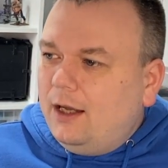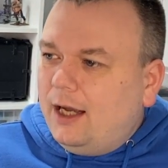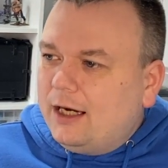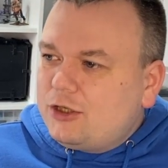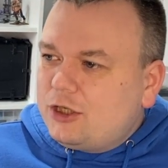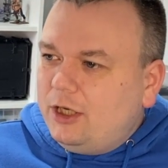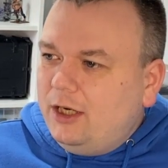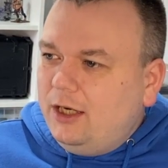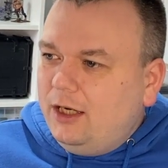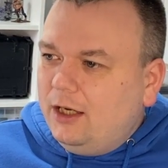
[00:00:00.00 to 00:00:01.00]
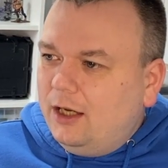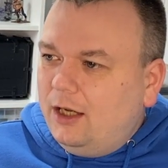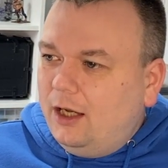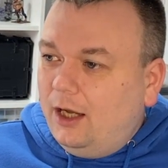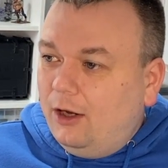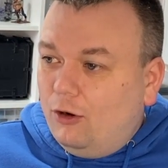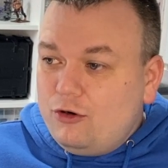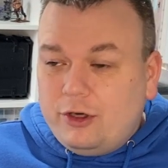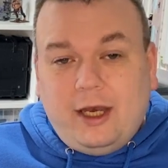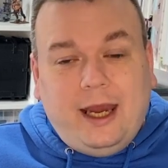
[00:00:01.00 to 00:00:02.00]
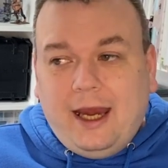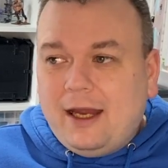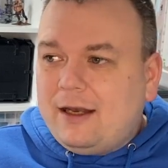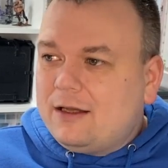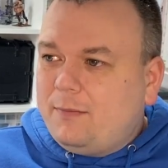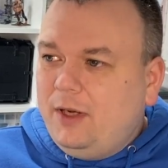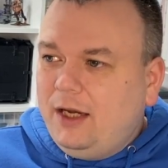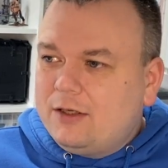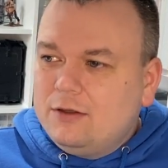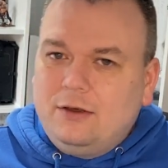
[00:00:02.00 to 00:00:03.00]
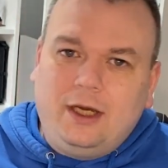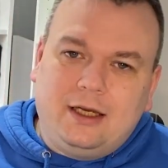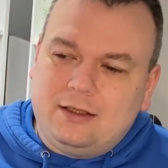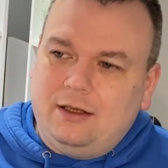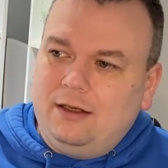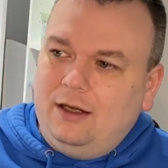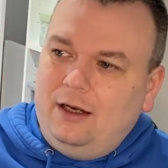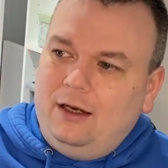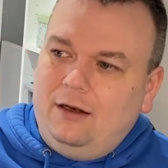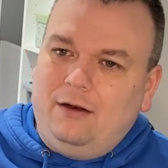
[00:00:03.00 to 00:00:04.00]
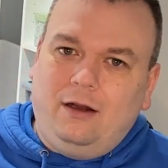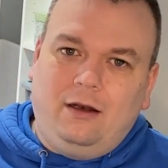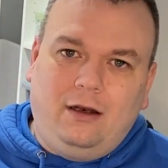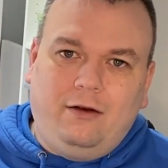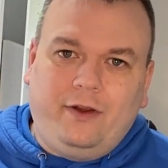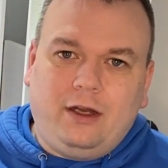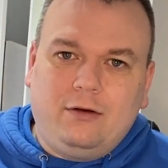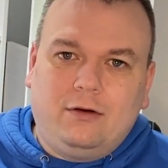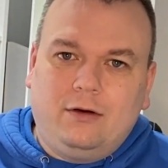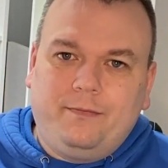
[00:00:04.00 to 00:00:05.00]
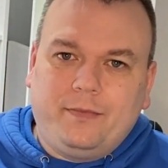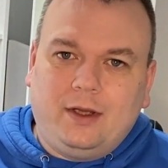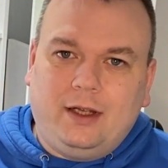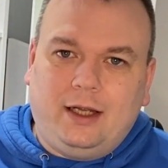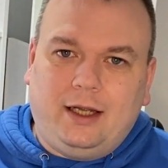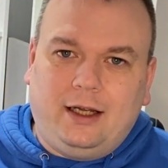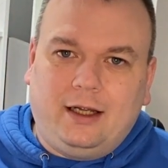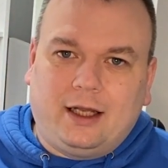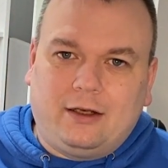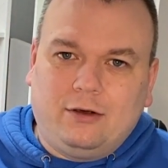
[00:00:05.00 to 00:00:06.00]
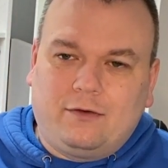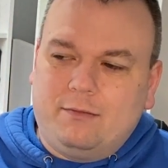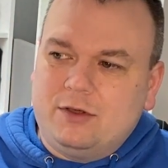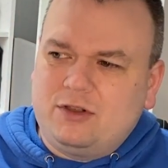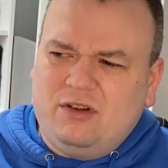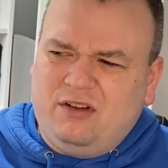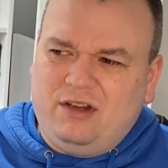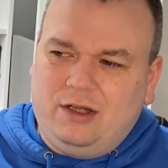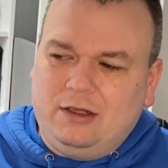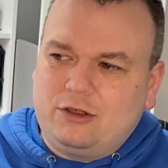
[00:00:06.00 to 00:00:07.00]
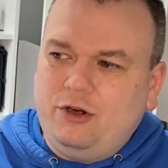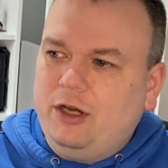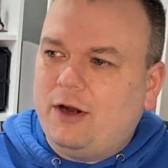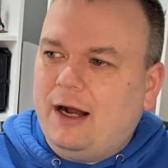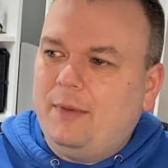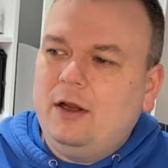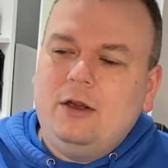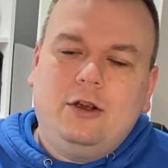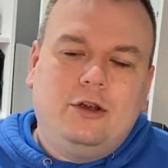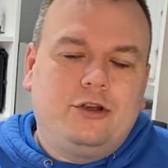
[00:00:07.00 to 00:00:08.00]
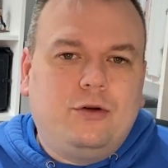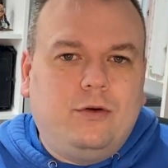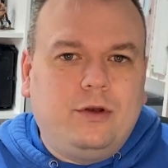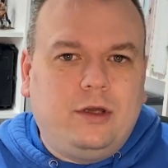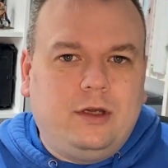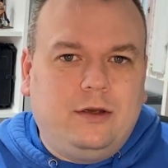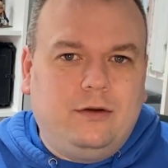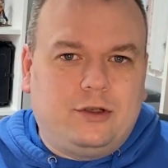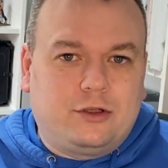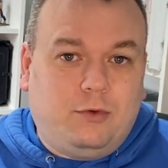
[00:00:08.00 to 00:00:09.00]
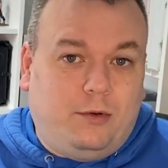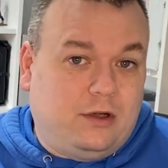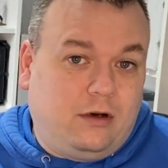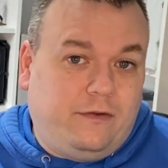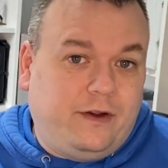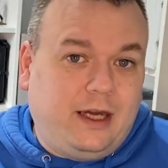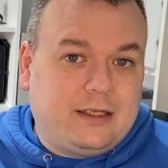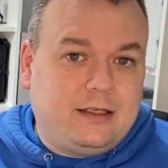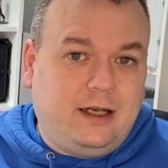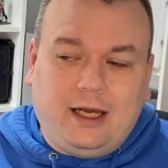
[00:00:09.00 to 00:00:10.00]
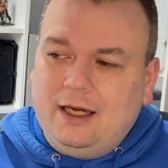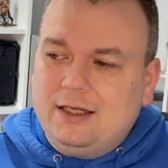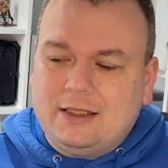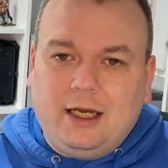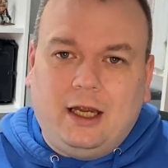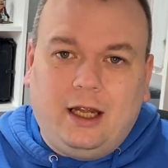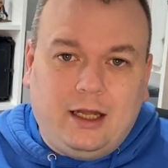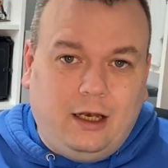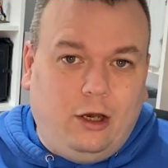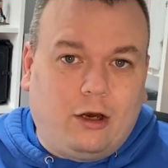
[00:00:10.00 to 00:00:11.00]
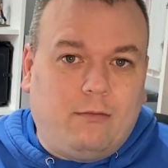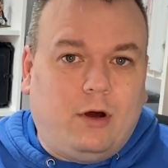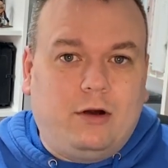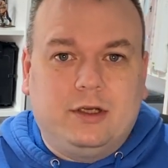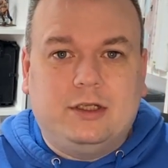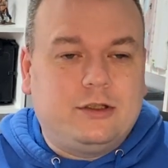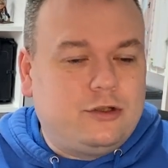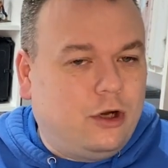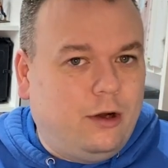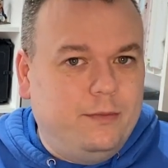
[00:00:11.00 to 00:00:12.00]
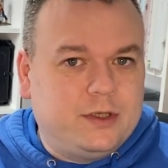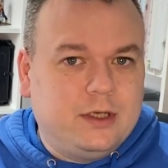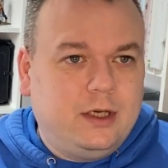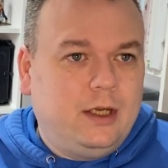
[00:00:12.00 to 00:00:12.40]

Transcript: Actually, 108 at the peak. So here's a little video that I took from the little screen grab, showing you just what was on offer yesterday. Like you can see, a lot of Morrison's jobs,